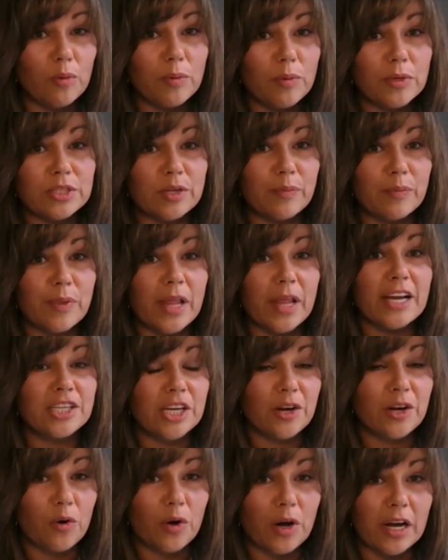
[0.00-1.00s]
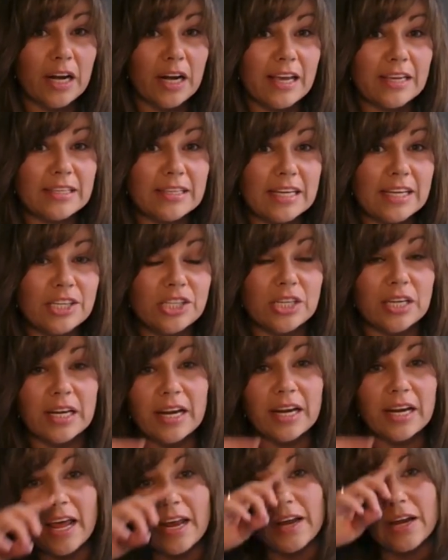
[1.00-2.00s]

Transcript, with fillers: global supply chain organization.